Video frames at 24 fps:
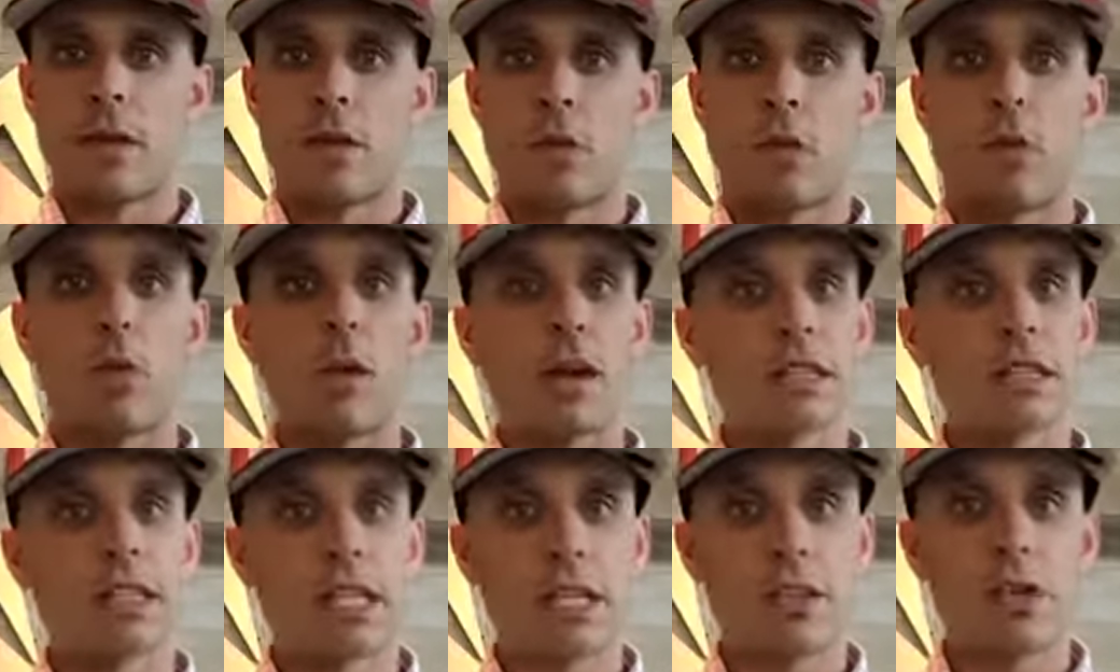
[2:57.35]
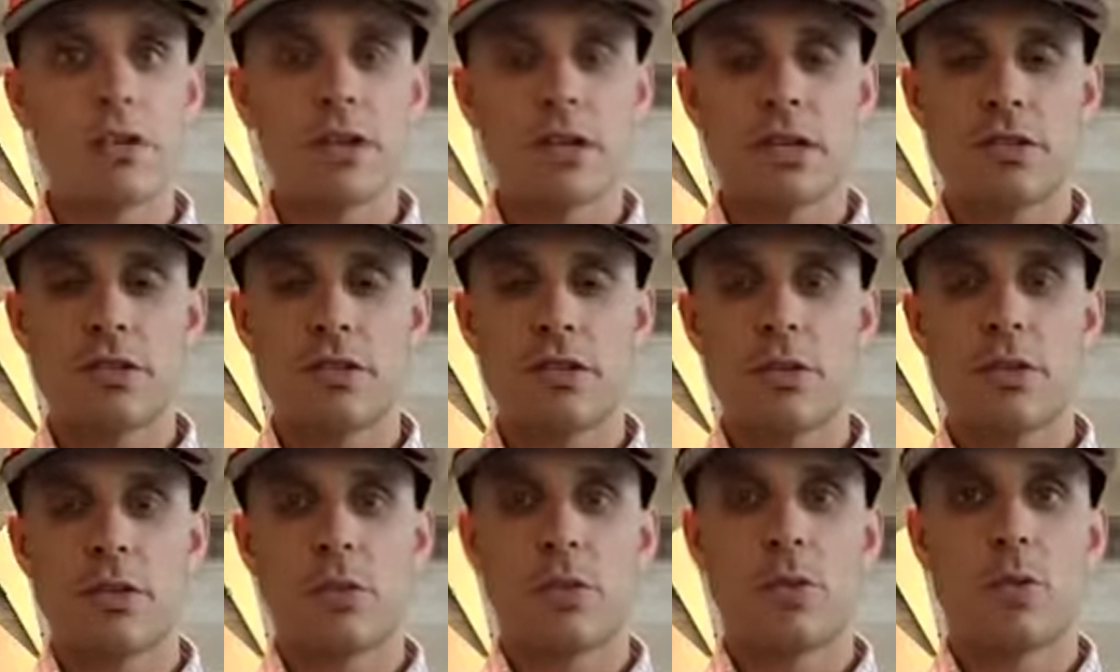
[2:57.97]
The worst thing you could
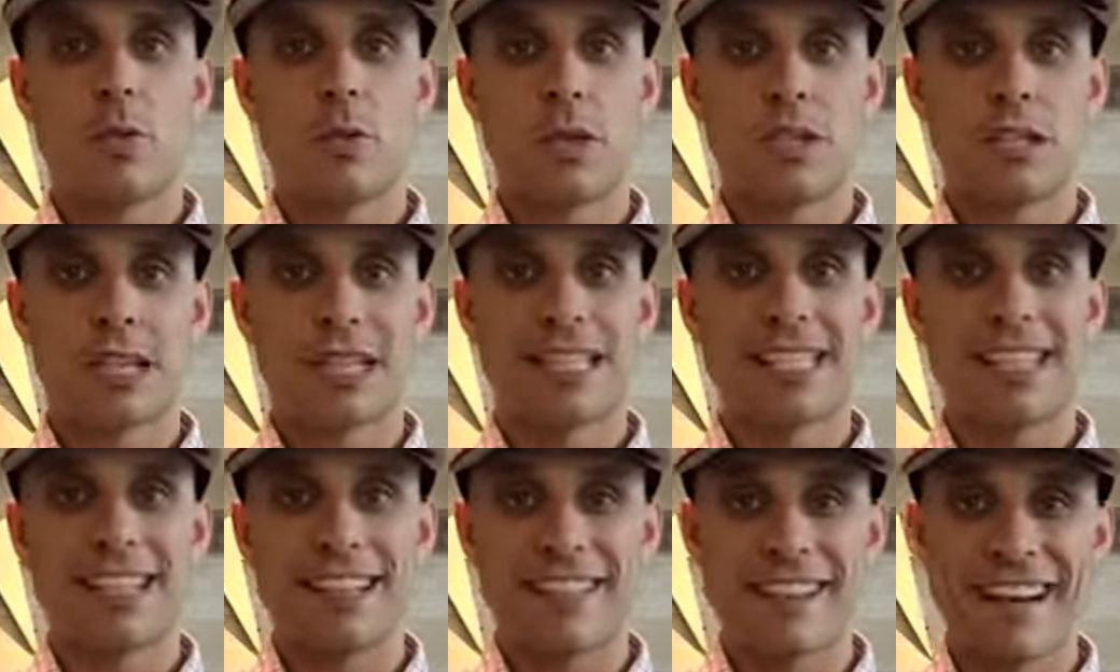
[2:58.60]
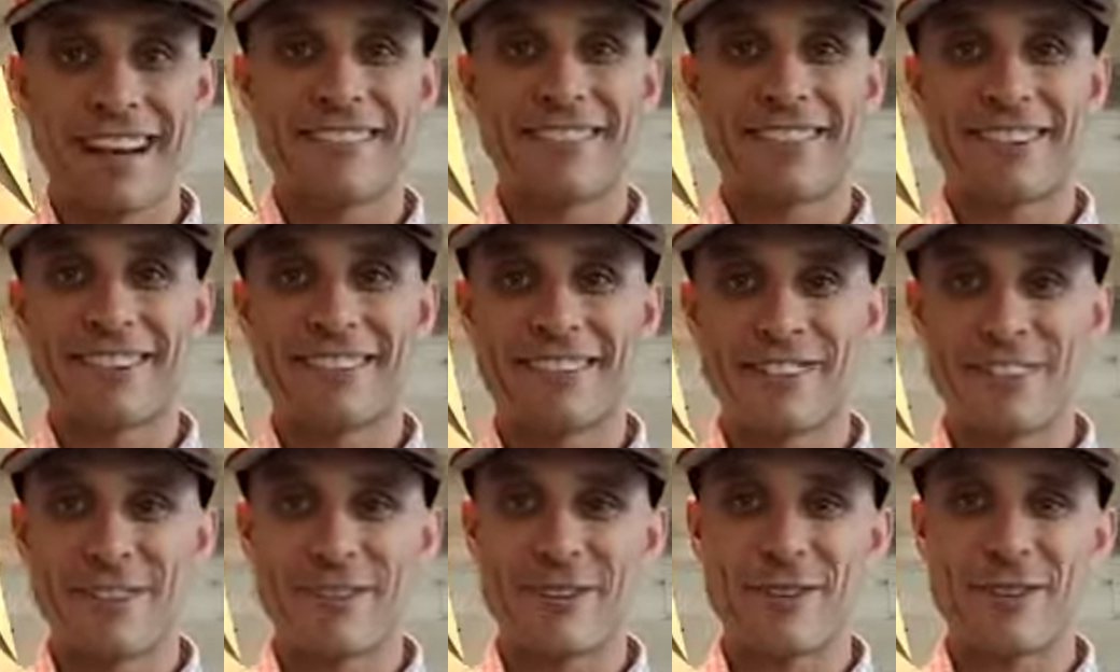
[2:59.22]
do, which I see a lot of
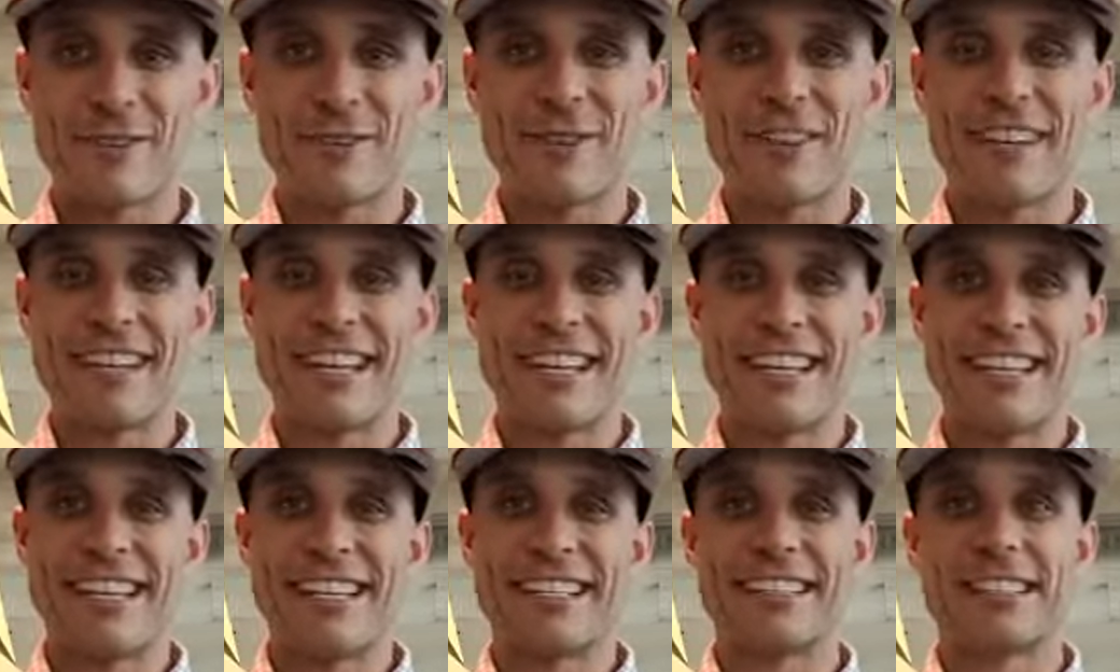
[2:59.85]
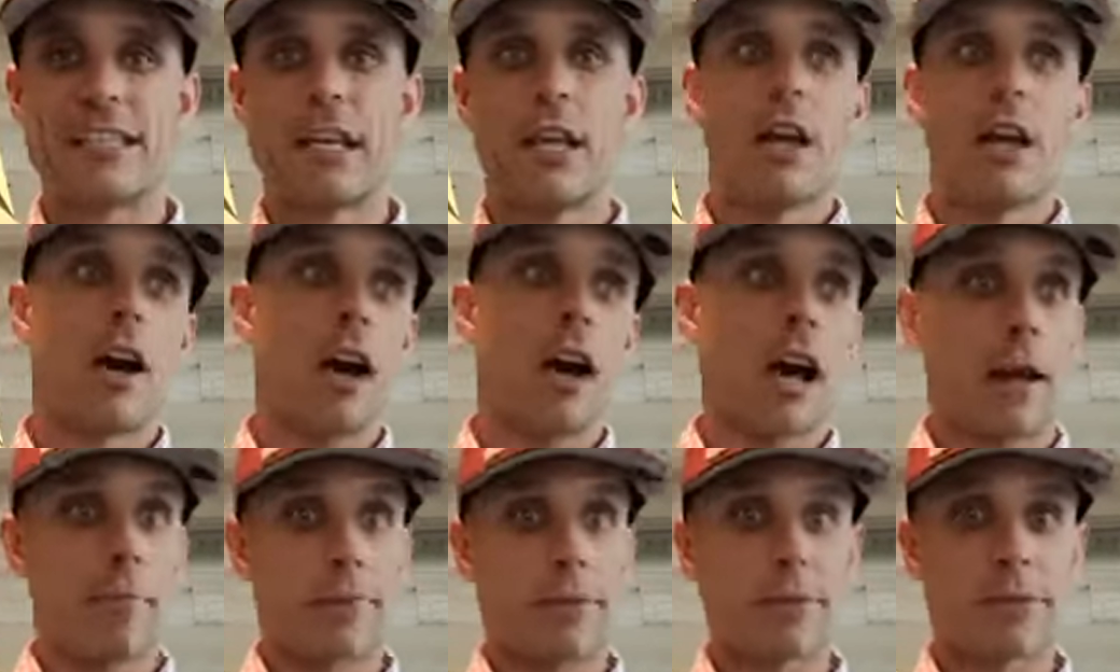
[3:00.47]
runners do, is
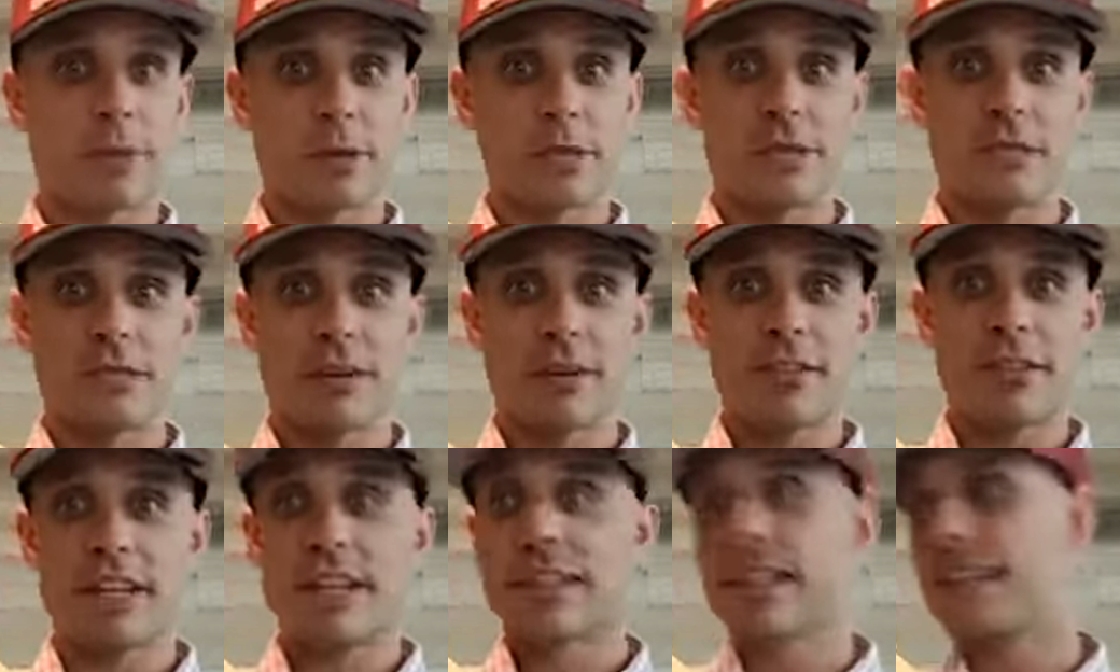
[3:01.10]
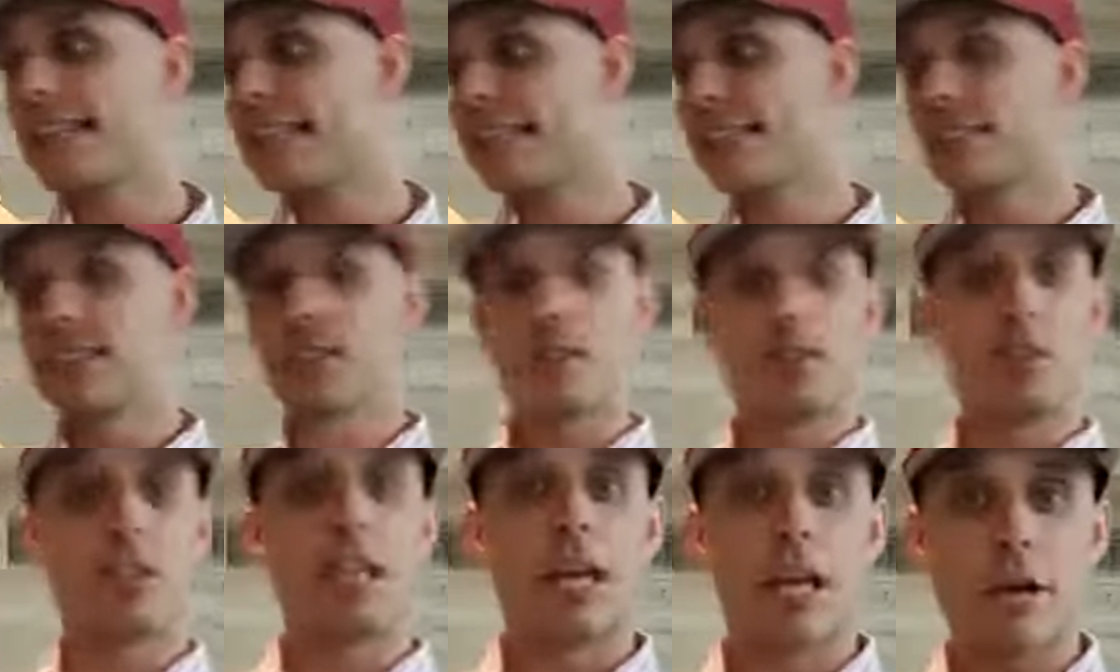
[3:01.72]
I'm supposed to run like
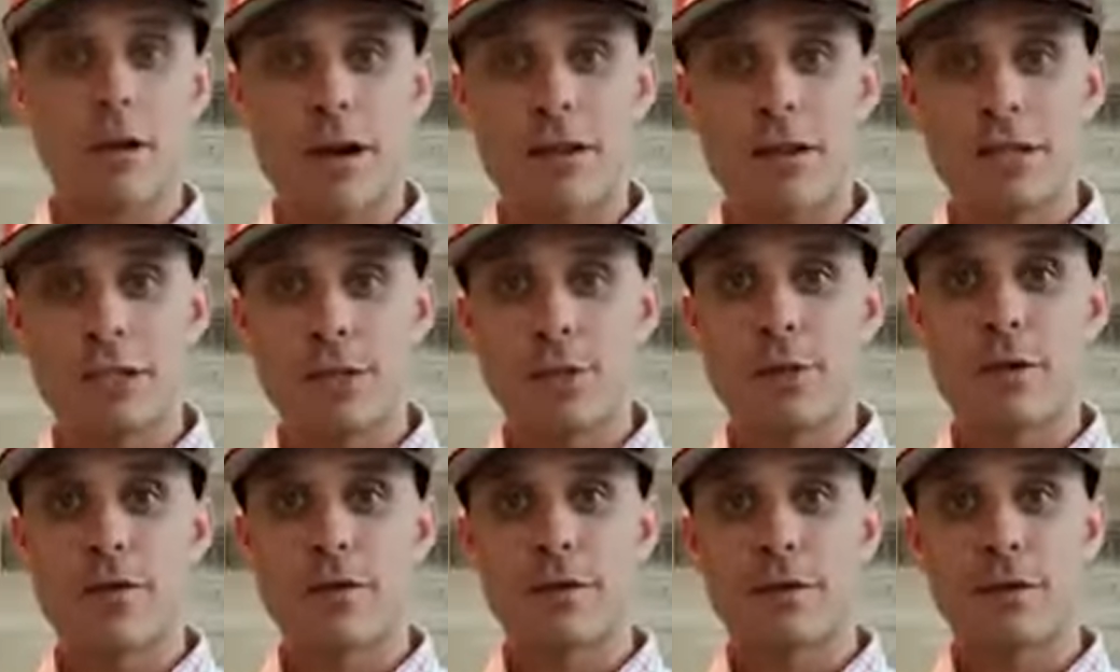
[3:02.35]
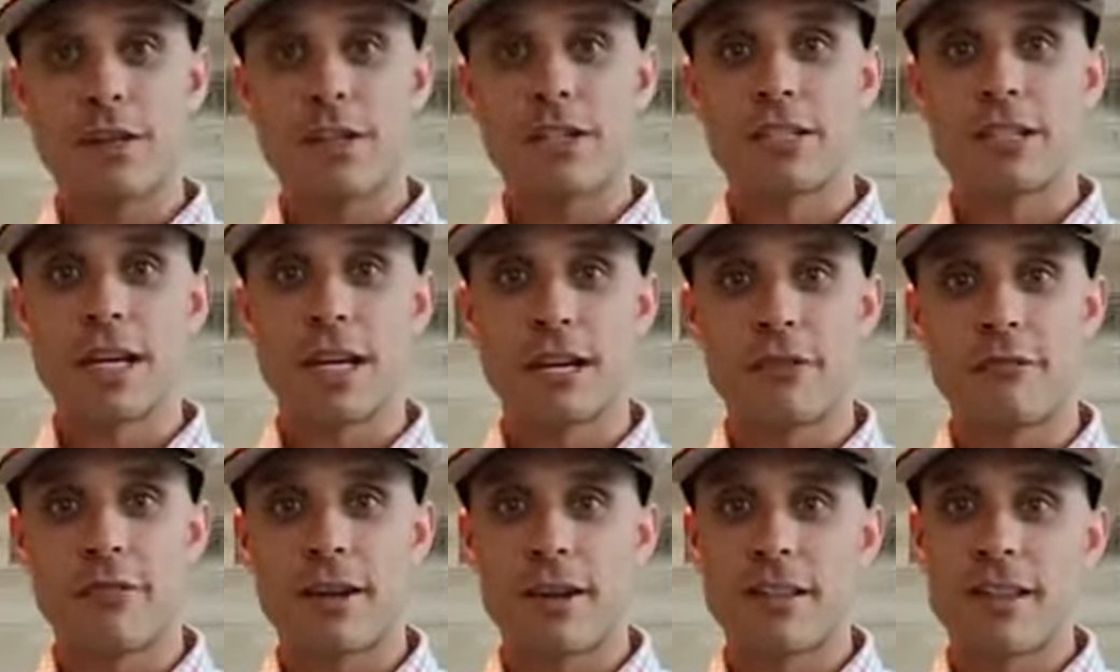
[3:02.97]
this. They go out and do it for an
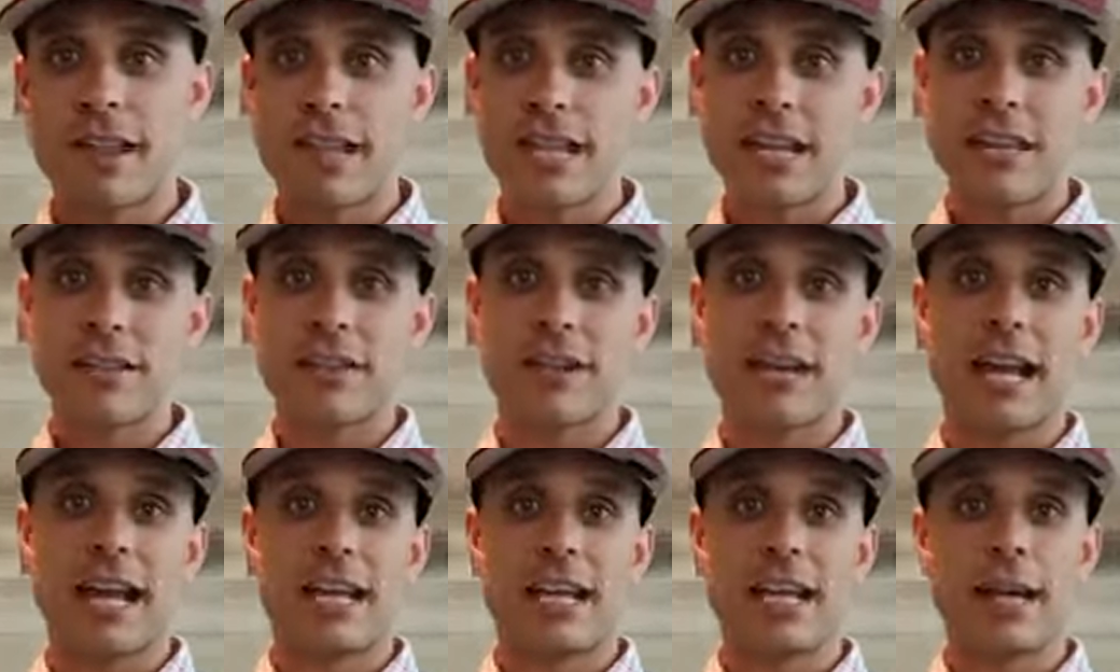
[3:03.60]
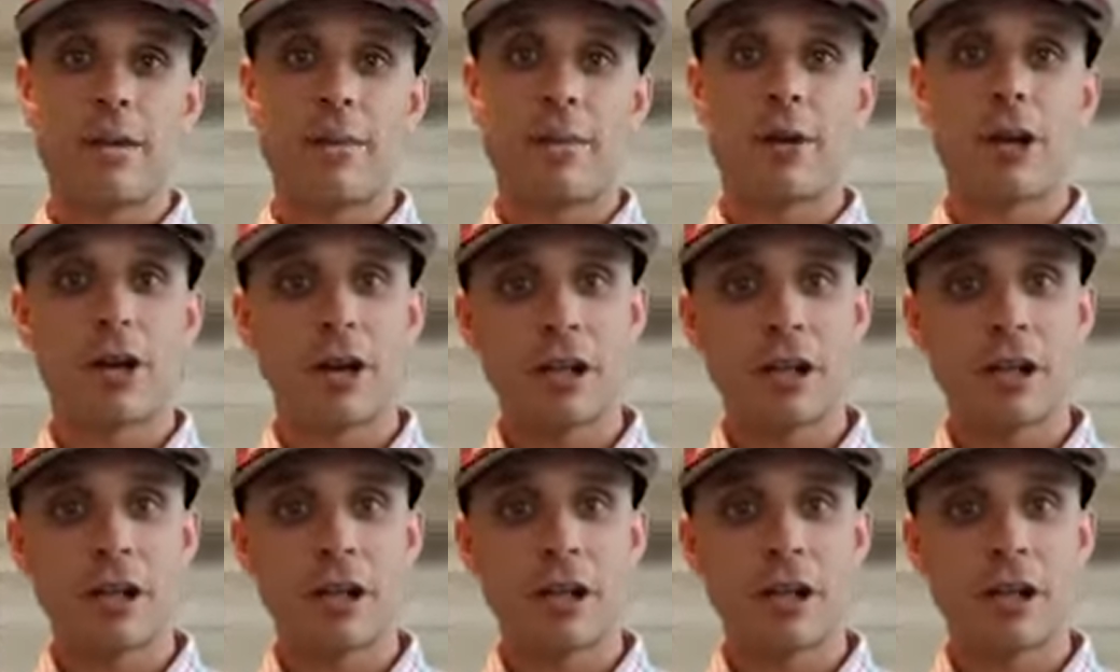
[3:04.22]
entire run. They either end up